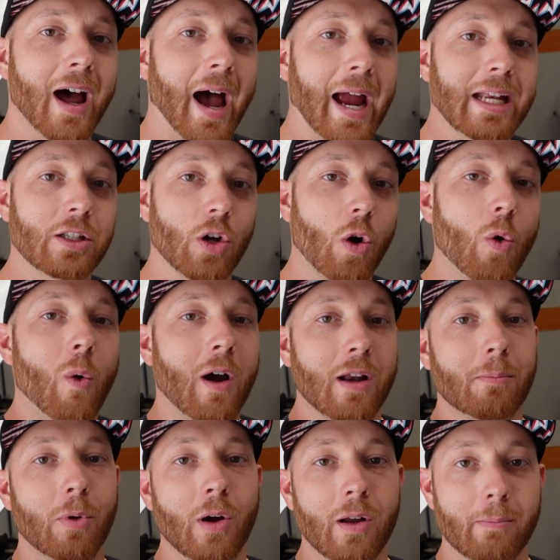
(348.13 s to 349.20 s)
I don't want
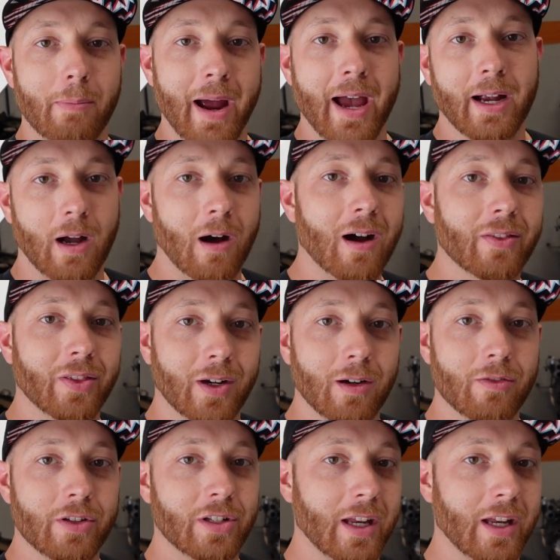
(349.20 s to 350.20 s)
to put back on there the